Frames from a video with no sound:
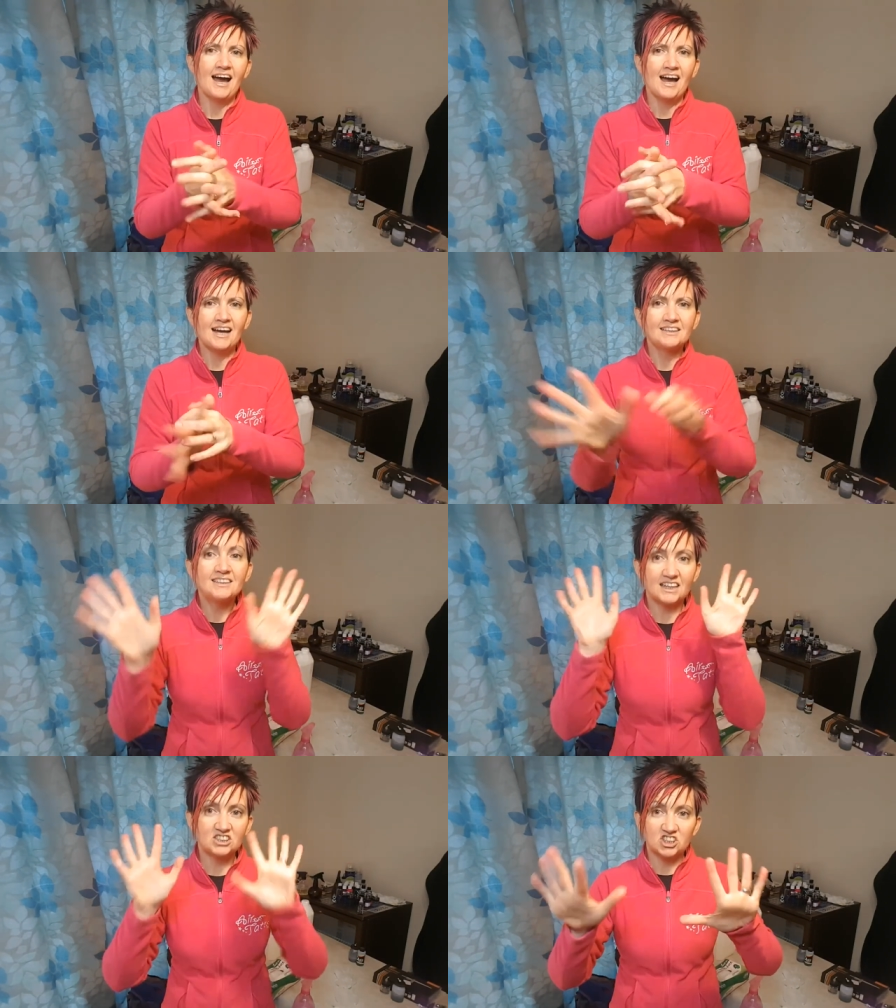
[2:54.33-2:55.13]

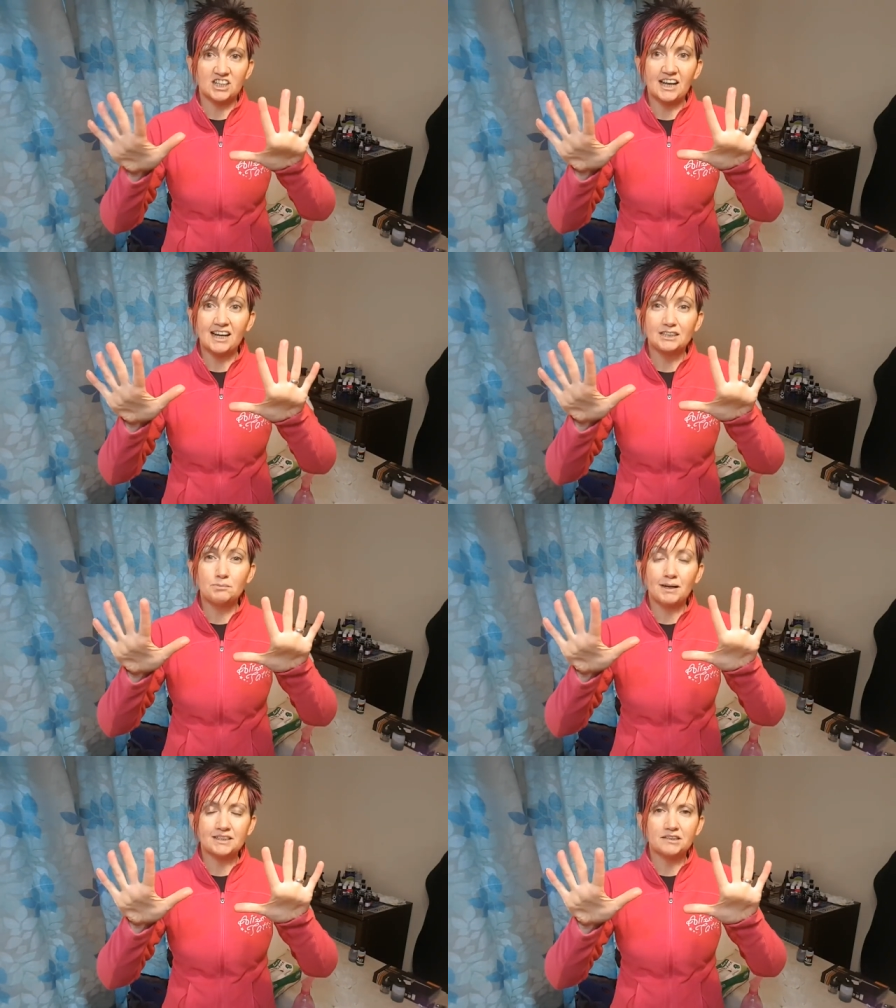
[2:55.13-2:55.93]
And that's just like
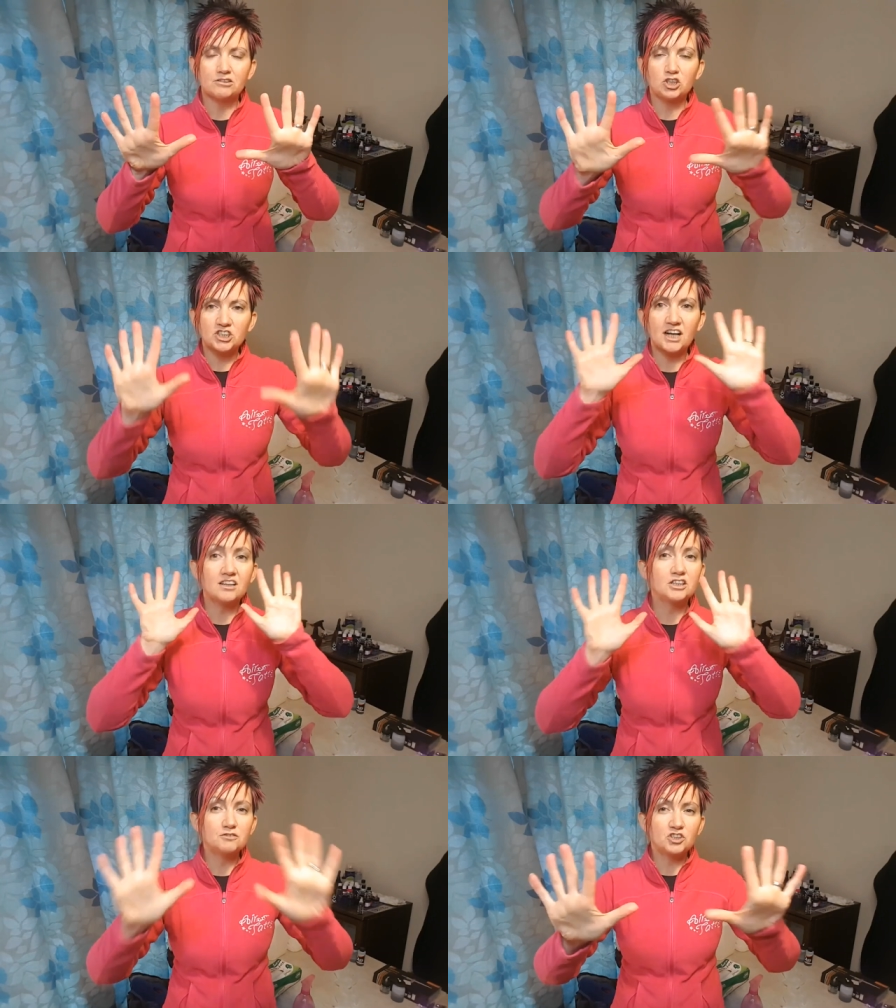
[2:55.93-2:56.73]
antibacterial
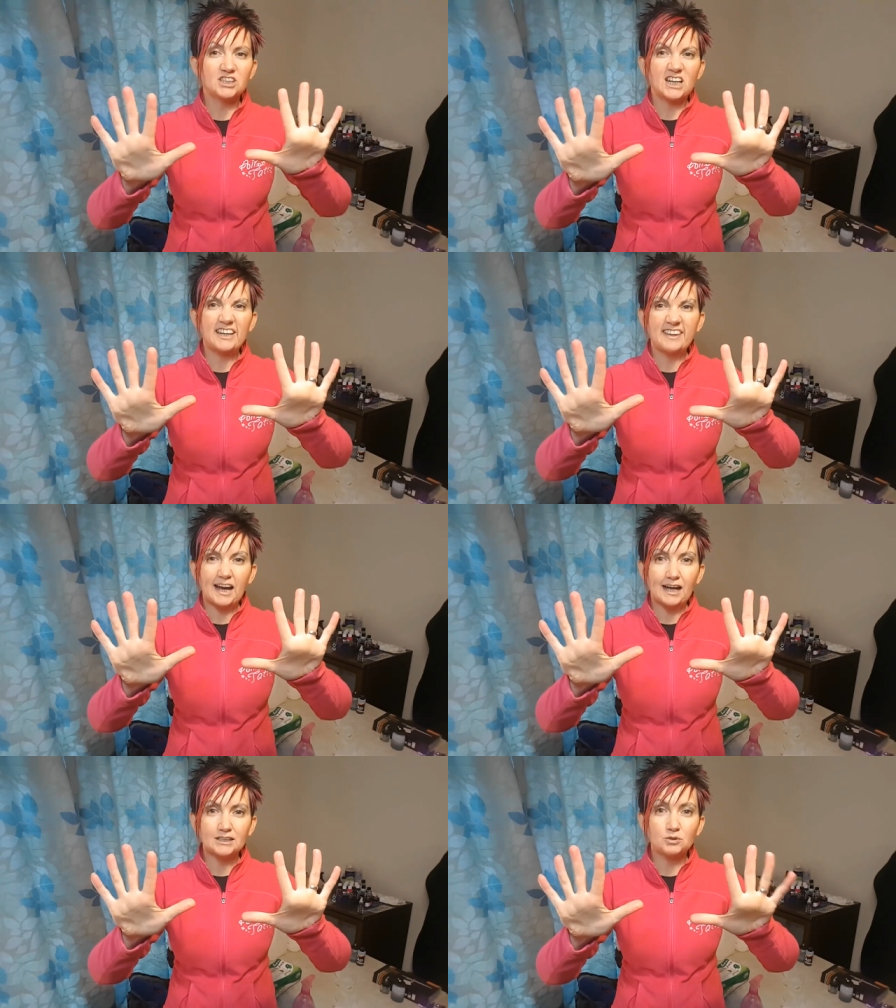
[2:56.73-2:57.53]
gel that you've just cleaned
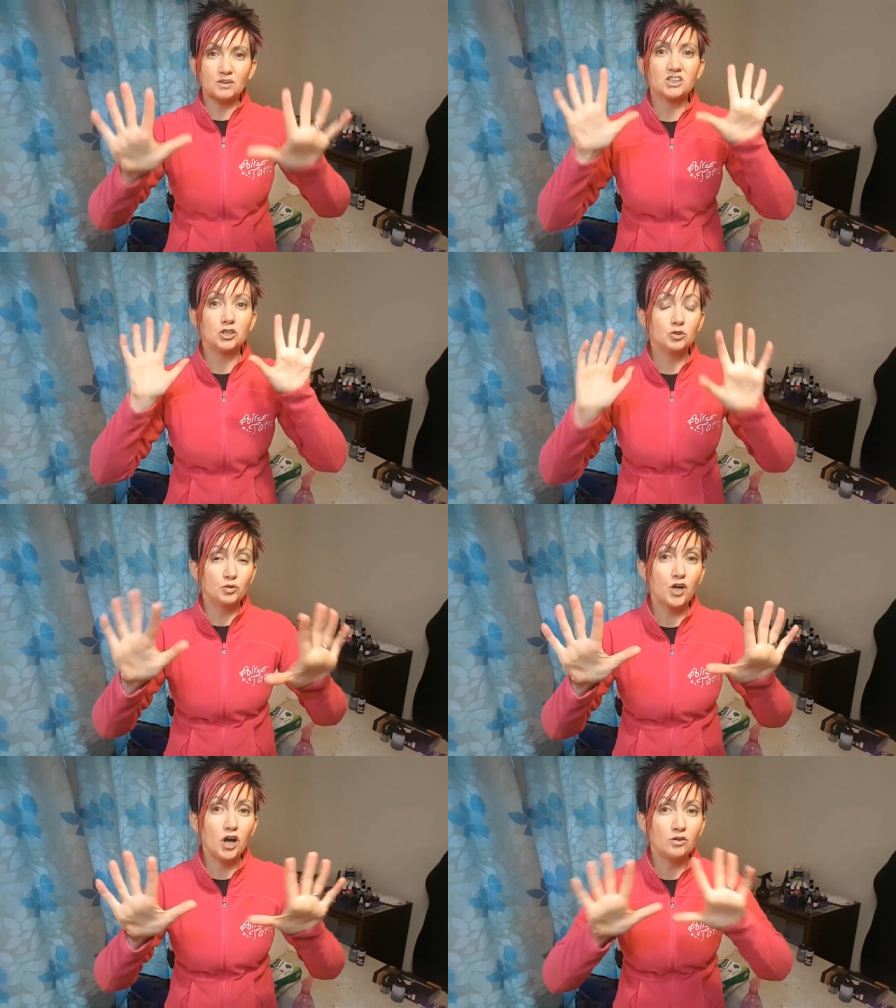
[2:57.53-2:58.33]
their hands with, so
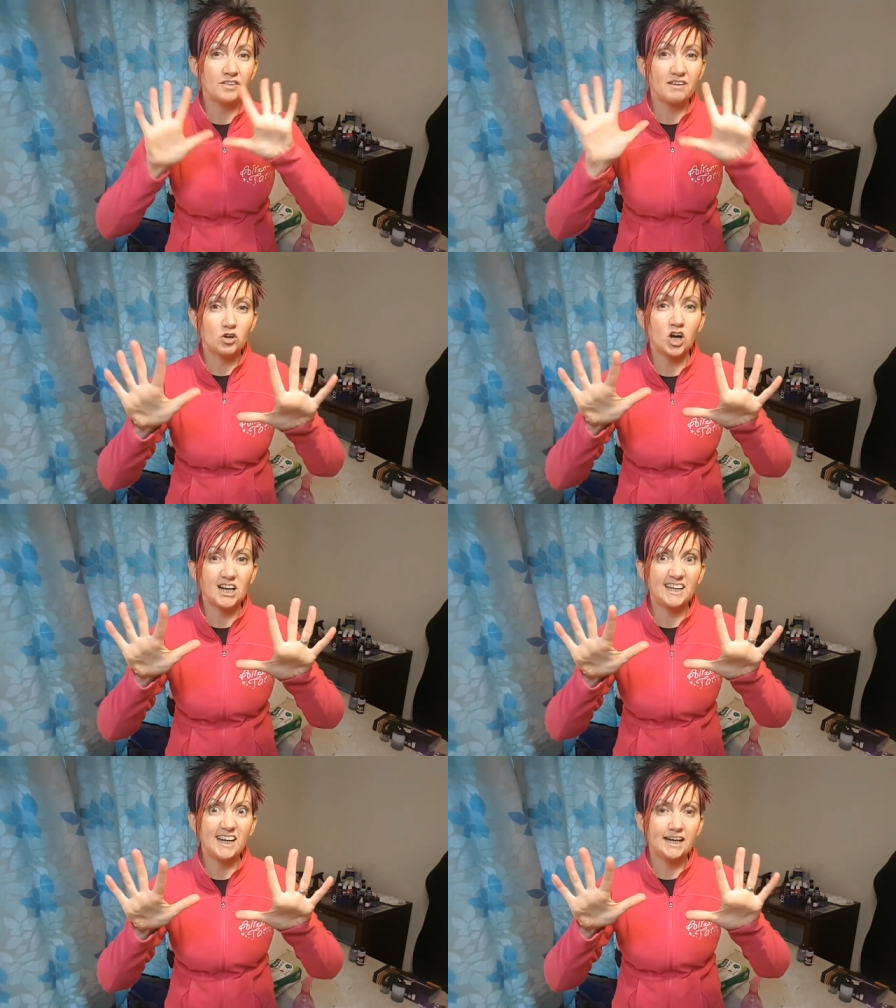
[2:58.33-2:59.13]
you'll know that they've got
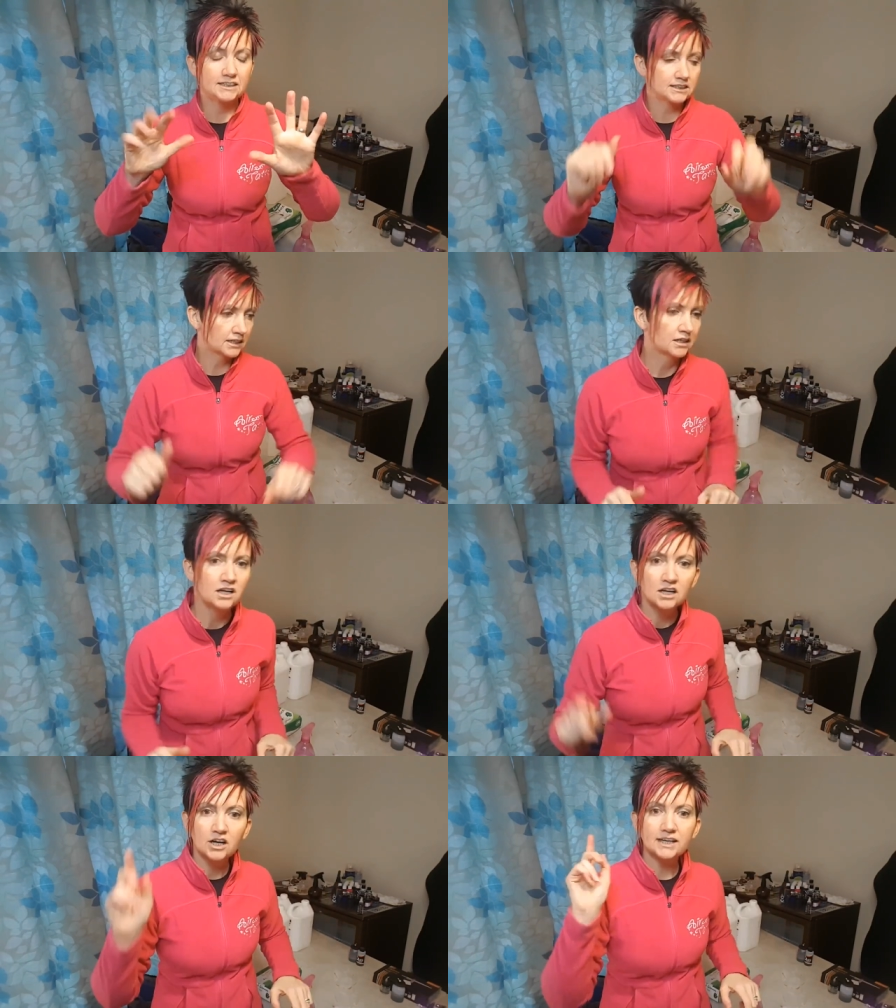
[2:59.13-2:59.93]
clean hands.
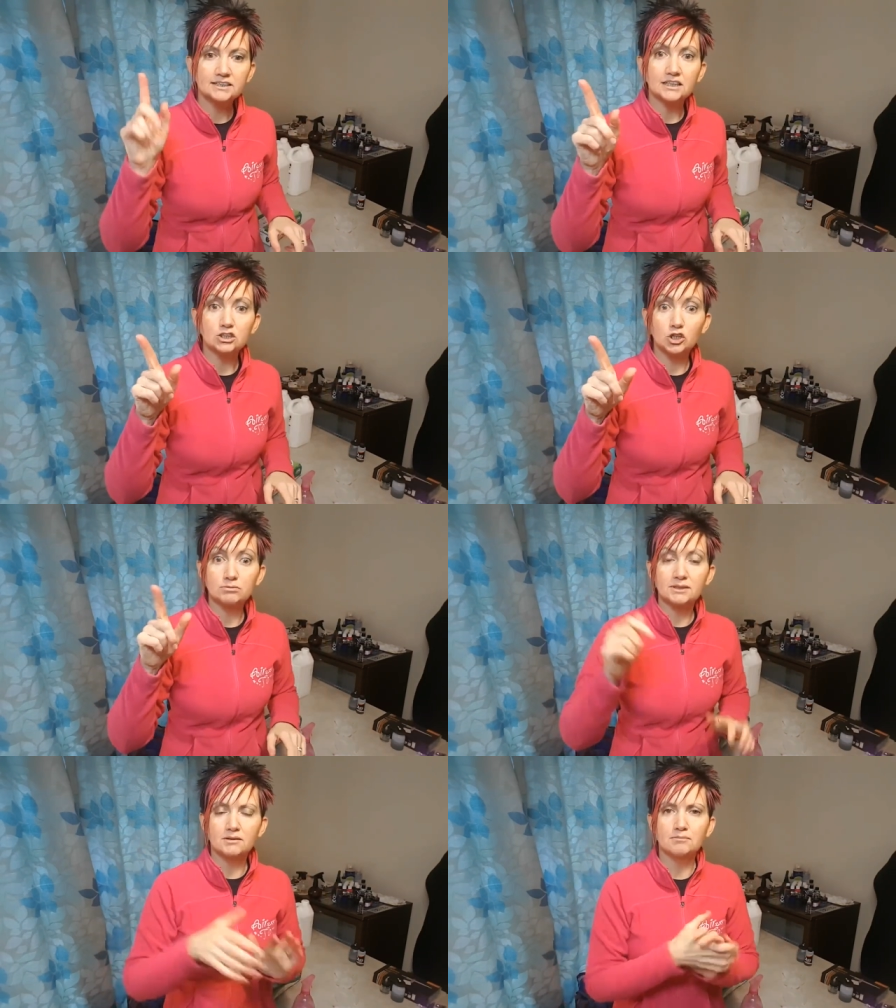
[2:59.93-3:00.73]
Okay, so that's
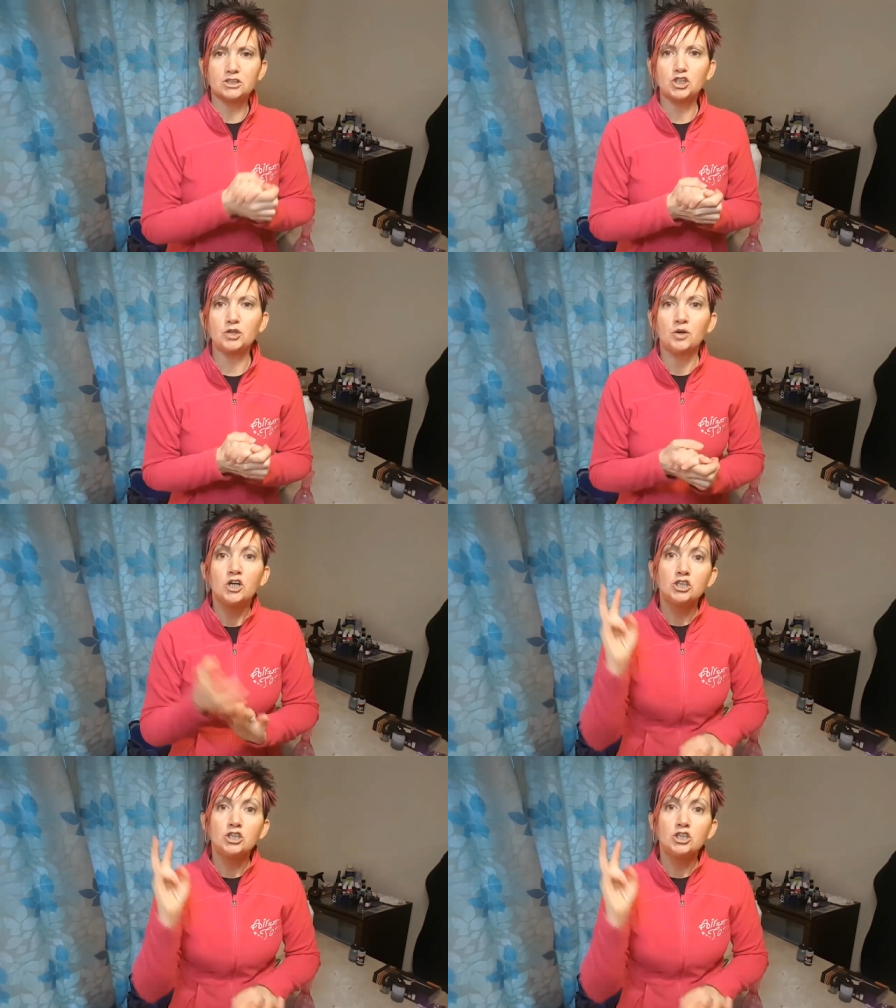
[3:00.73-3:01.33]
top tip number two.